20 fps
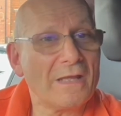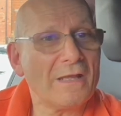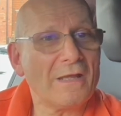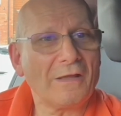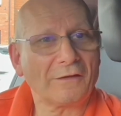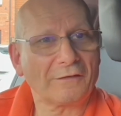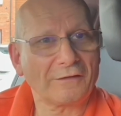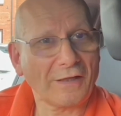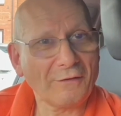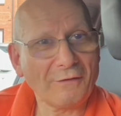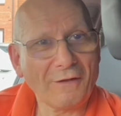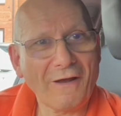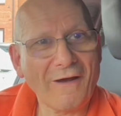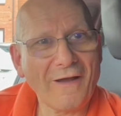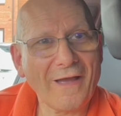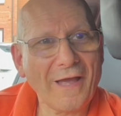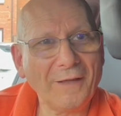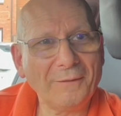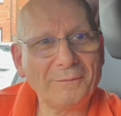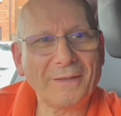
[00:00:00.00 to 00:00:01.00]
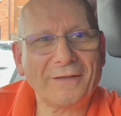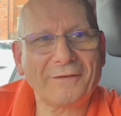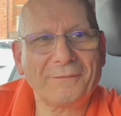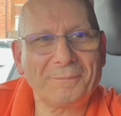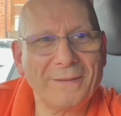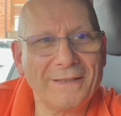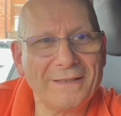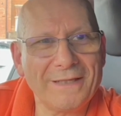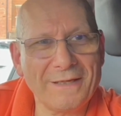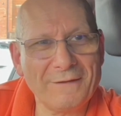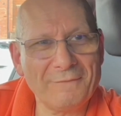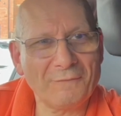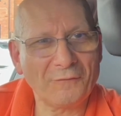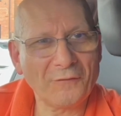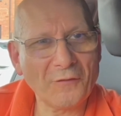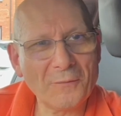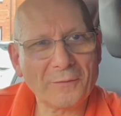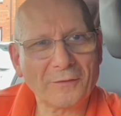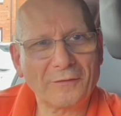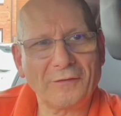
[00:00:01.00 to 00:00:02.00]
So I hope that's been an
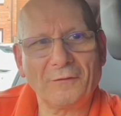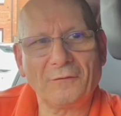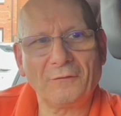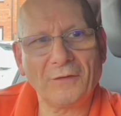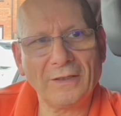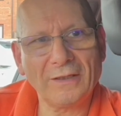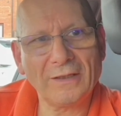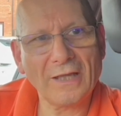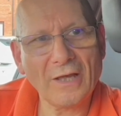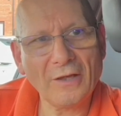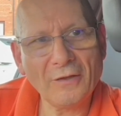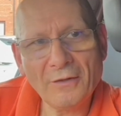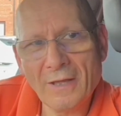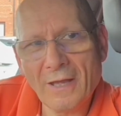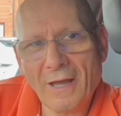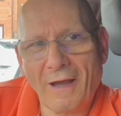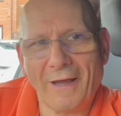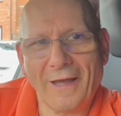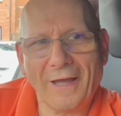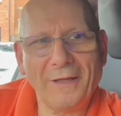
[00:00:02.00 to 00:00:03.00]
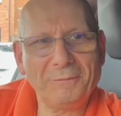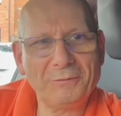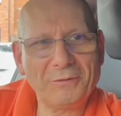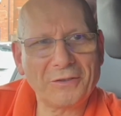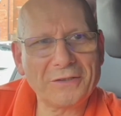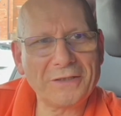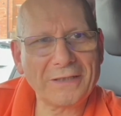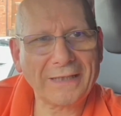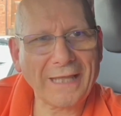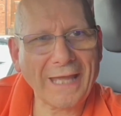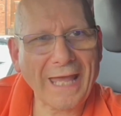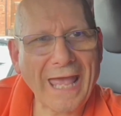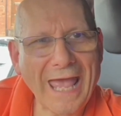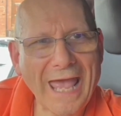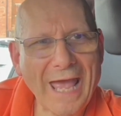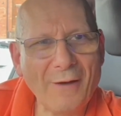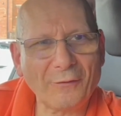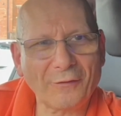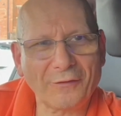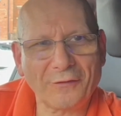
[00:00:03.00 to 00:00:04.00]
informative video. I hope you're going to get
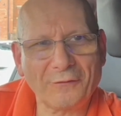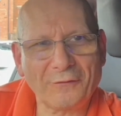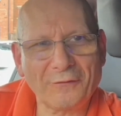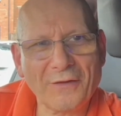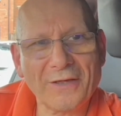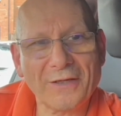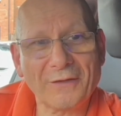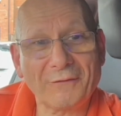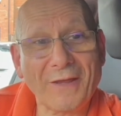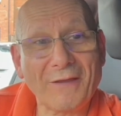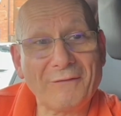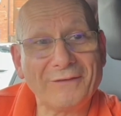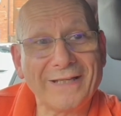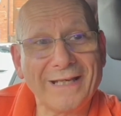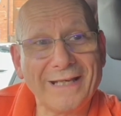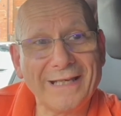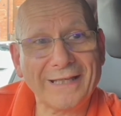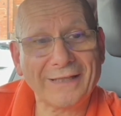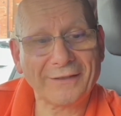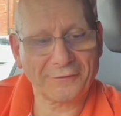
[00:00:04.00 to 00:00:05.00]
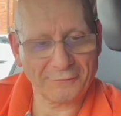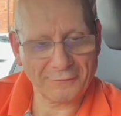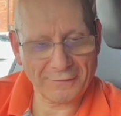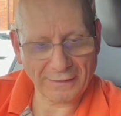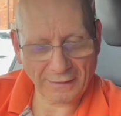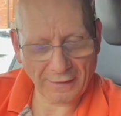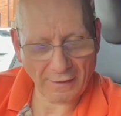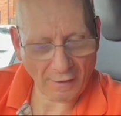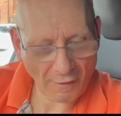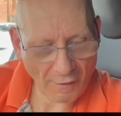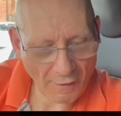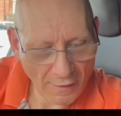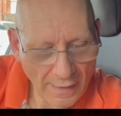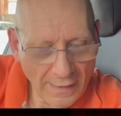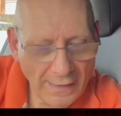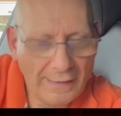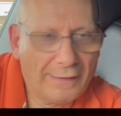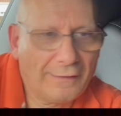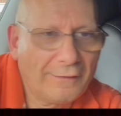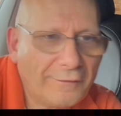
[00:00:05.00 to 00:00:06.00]
hours of fun of having Alexa in the car.
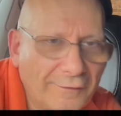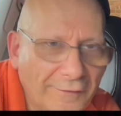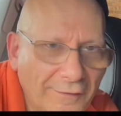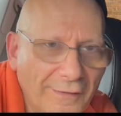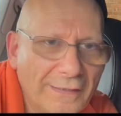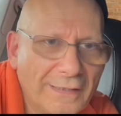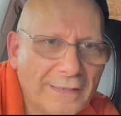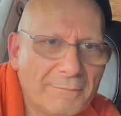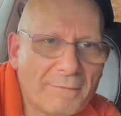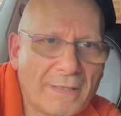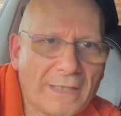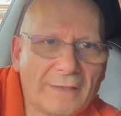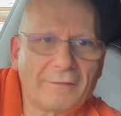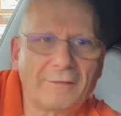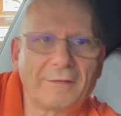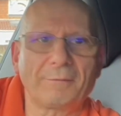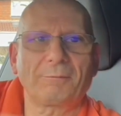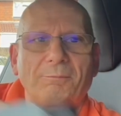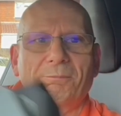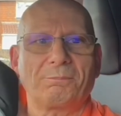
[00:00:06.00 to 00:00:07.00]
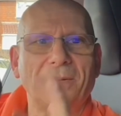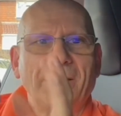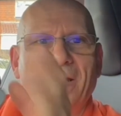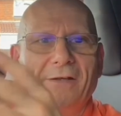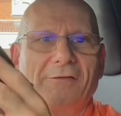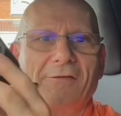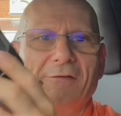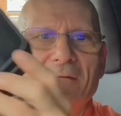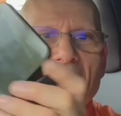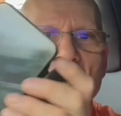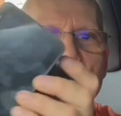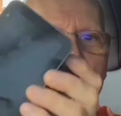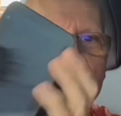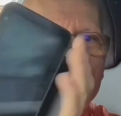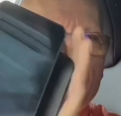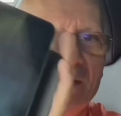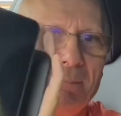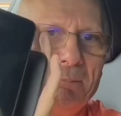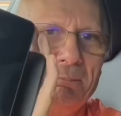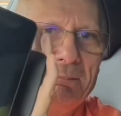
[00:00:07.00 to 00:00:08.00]
It certainly makes a pleasure of not
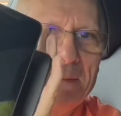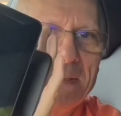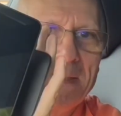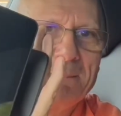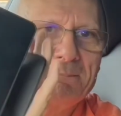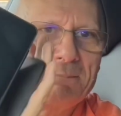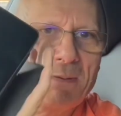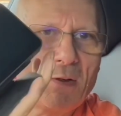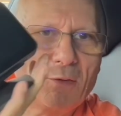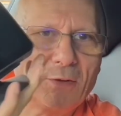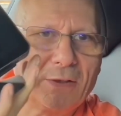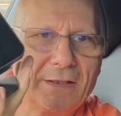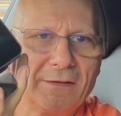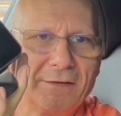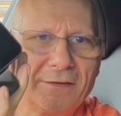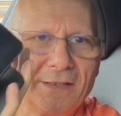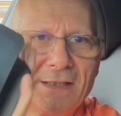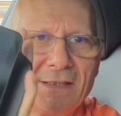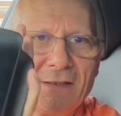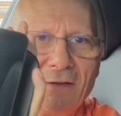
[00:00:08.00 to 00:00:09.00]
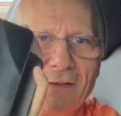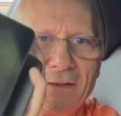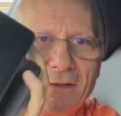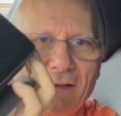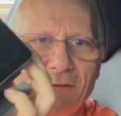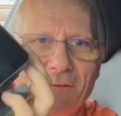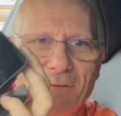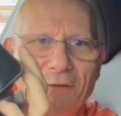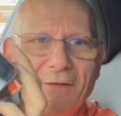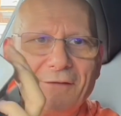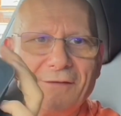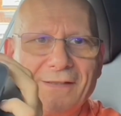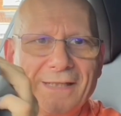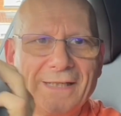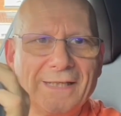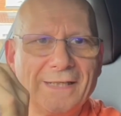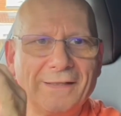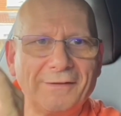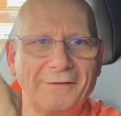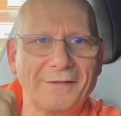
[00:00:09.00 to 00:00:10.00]
having a big bulky thing like this fitting
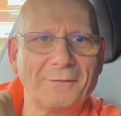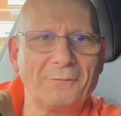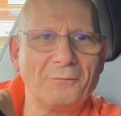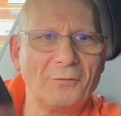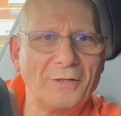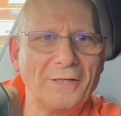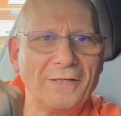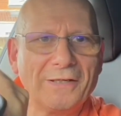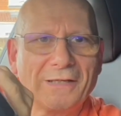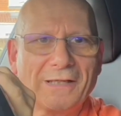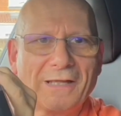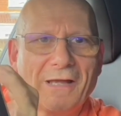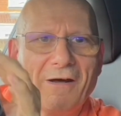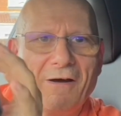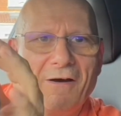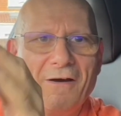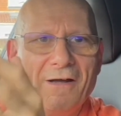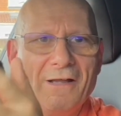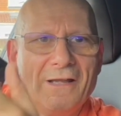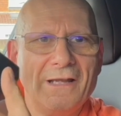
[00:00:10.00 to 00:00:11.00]
in somewhere in the car.